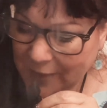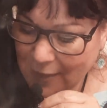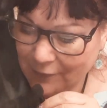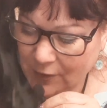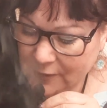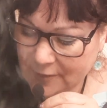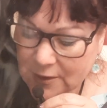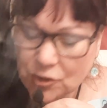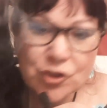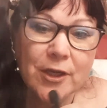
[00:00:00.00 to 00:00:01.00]
have
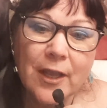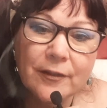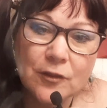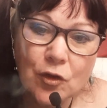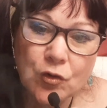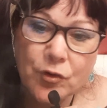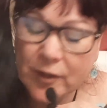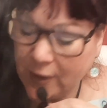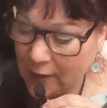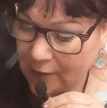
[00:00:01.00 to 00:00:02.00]
teaching and
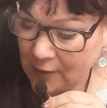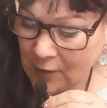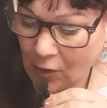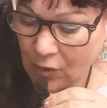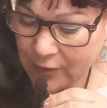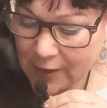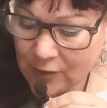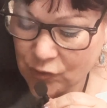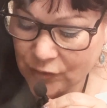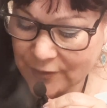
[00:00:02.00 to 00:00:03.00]
learning.
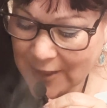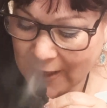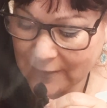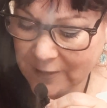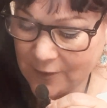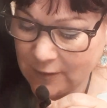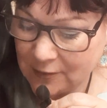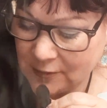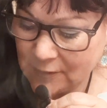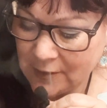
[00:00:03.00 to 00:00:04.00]
Archangel
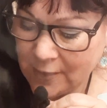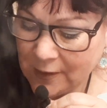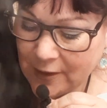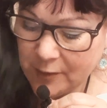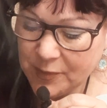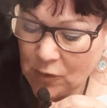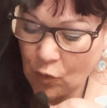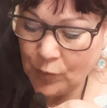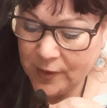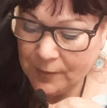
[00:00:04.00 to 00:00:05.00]
Zadkiel. Keep an
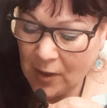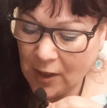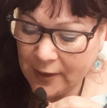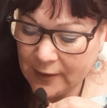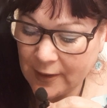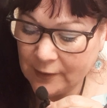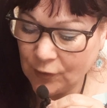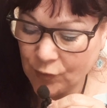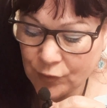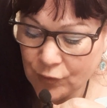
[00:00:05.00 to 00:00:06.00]
open mind and
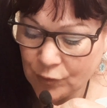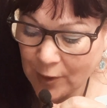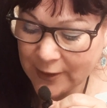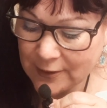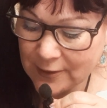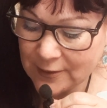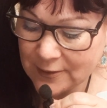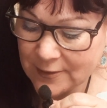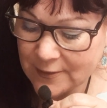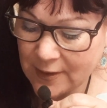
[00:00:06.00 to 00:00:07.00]
learn new
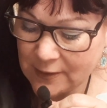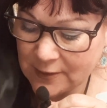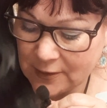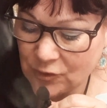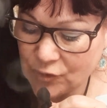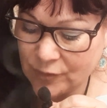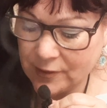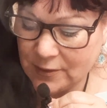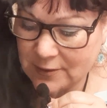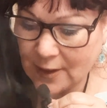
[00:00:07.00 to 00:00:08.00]
ideas. Then teach
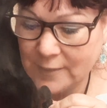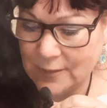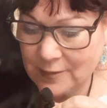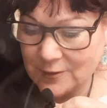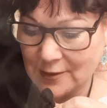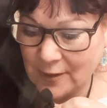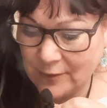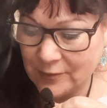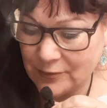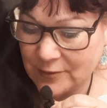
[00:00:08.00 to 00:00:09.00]
these ideas to
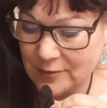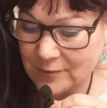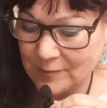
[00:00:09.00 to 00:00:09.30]
others.